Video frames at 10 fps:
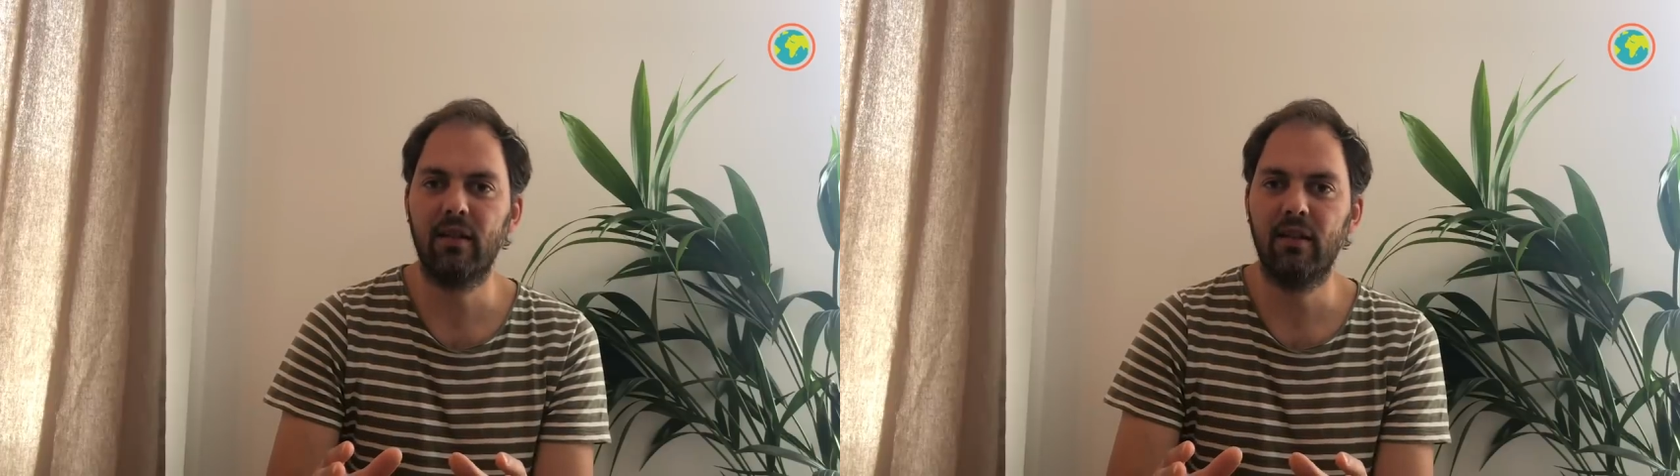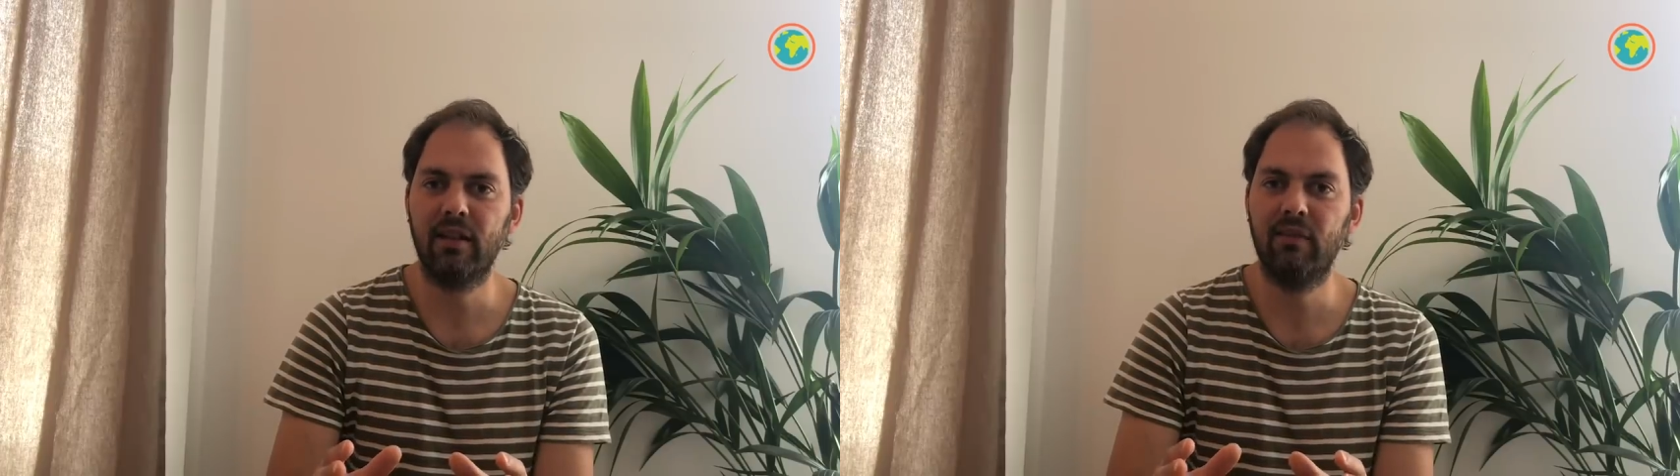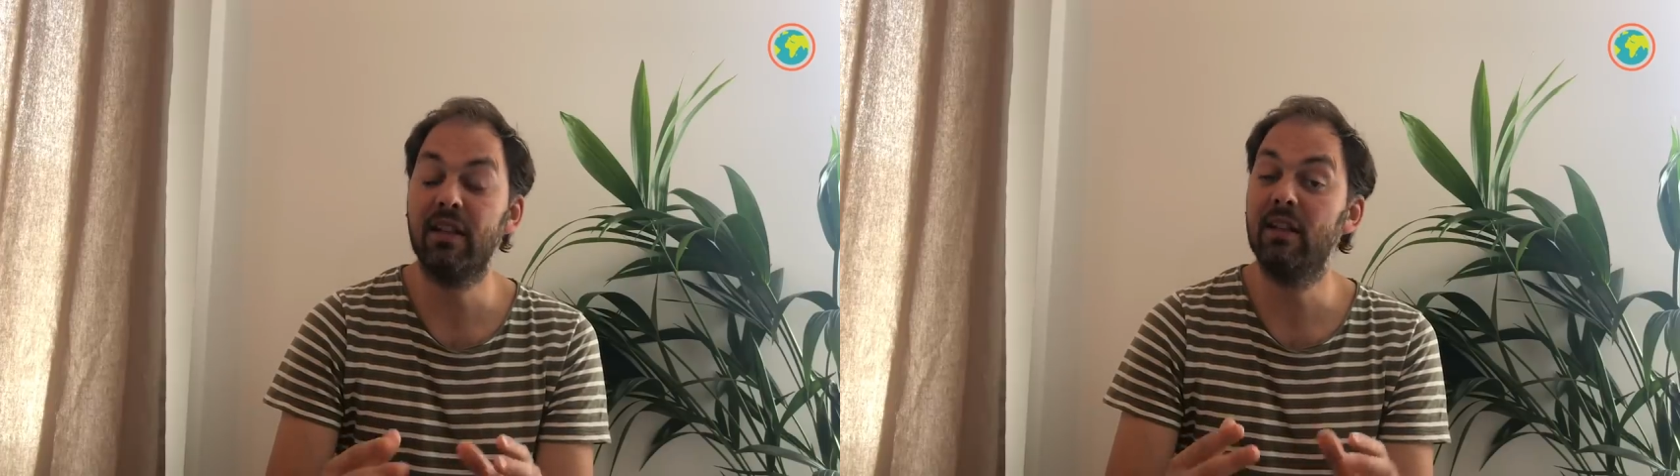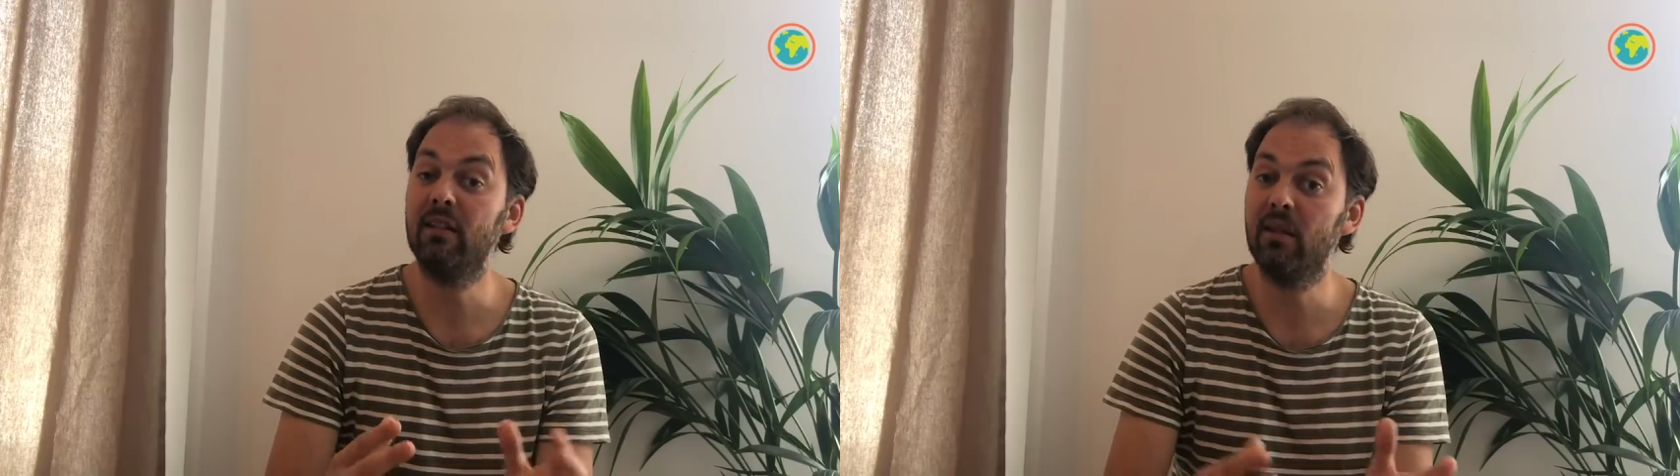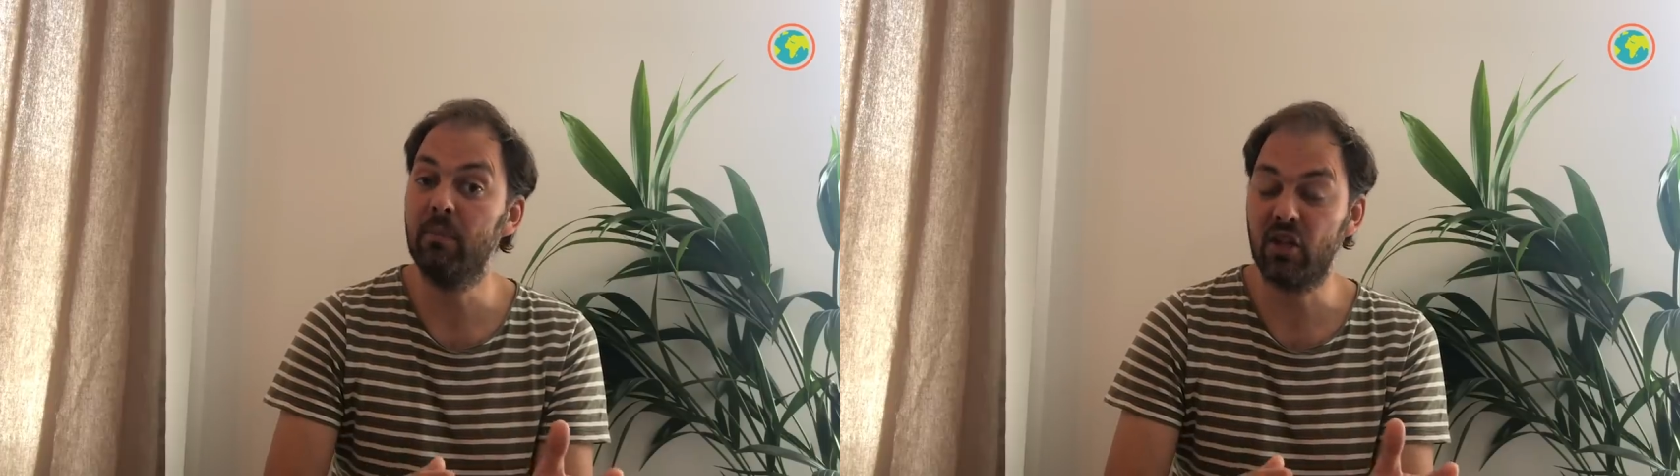They have taken
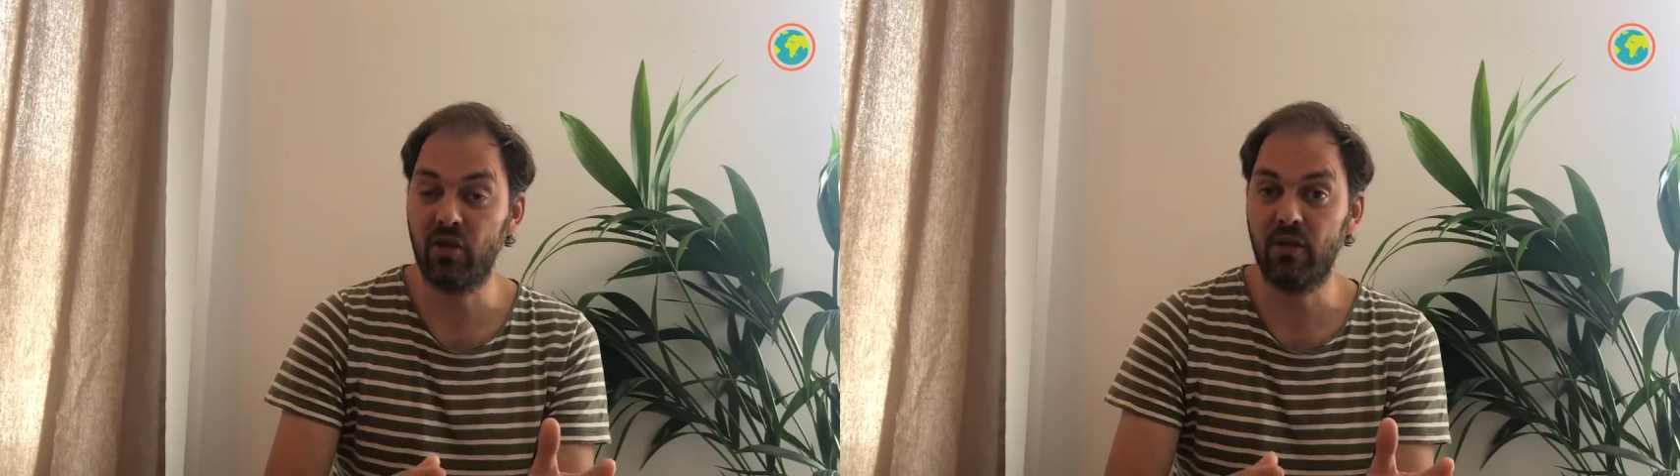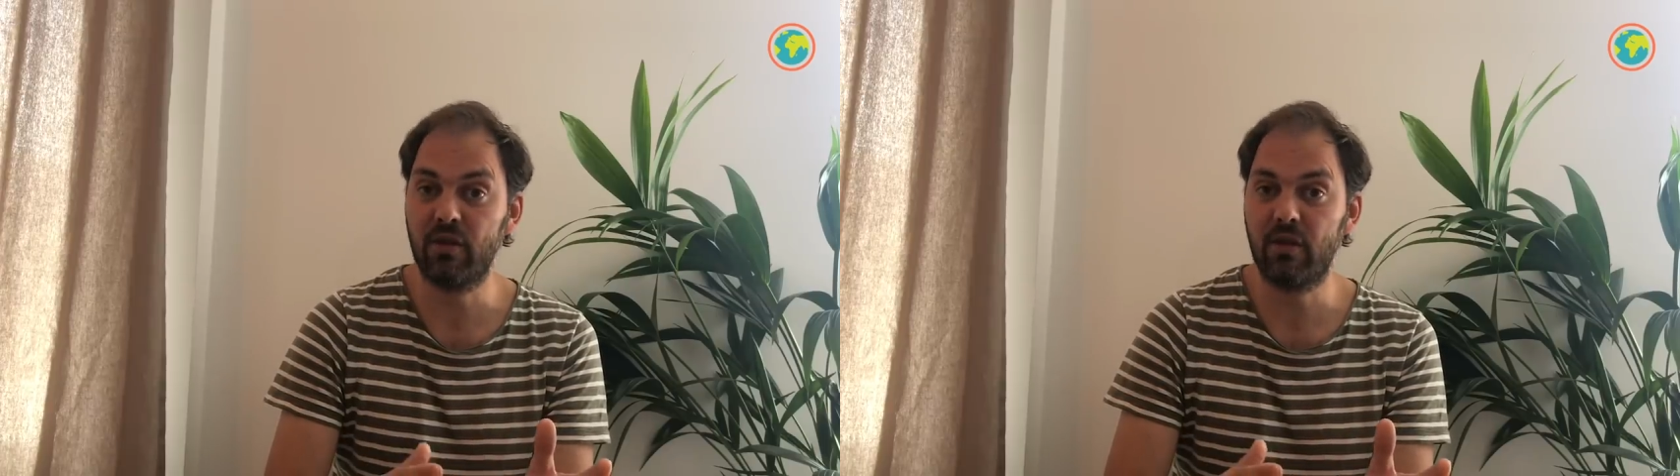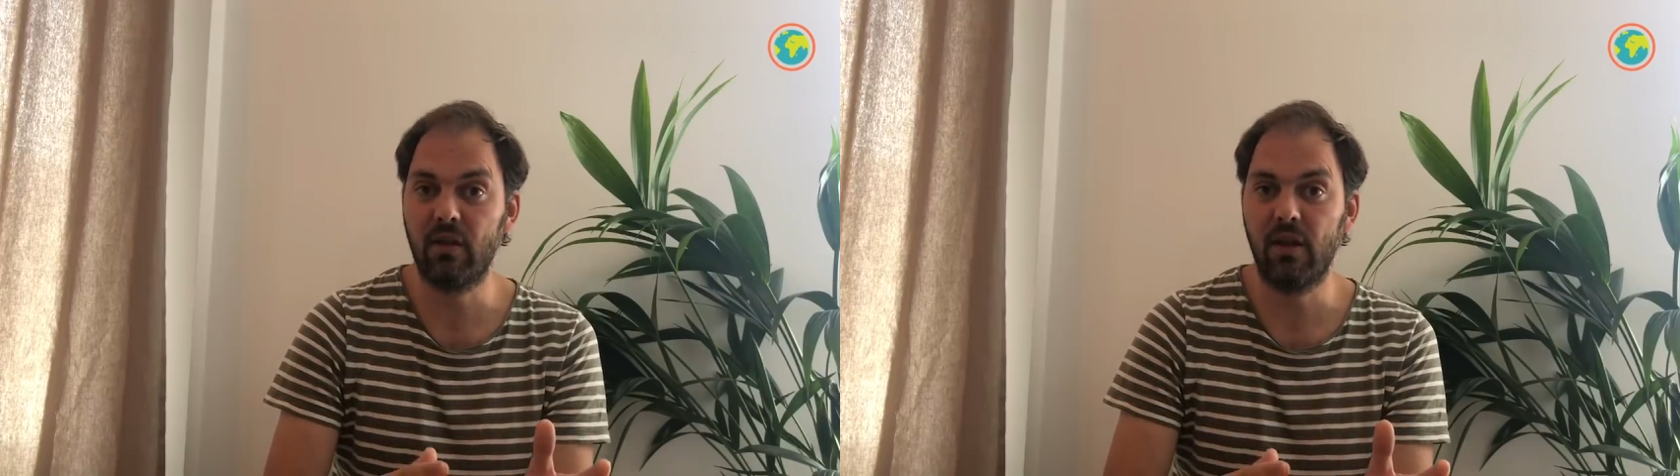their measures.